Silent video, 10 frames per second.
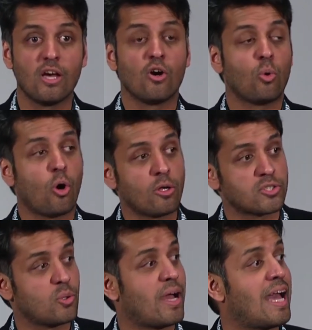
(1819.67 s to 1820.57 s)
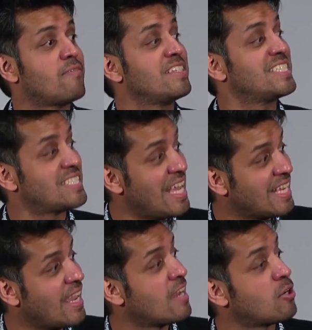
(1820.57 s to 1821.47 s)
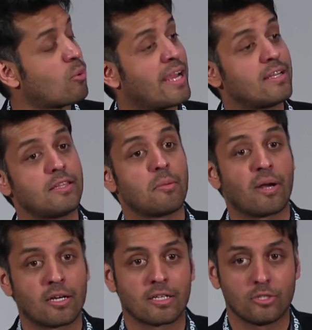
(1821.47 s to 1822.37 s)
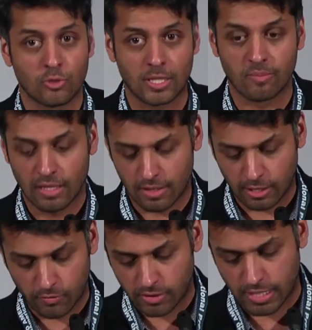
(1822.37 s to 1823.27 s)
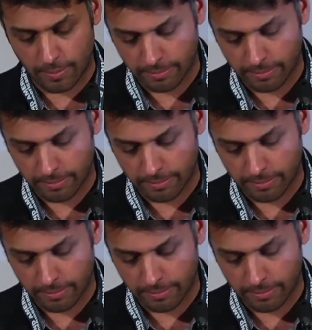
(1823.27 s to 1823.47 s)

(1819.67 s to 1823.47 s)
who also have a stake and a right in the American dream. Thank you for your time.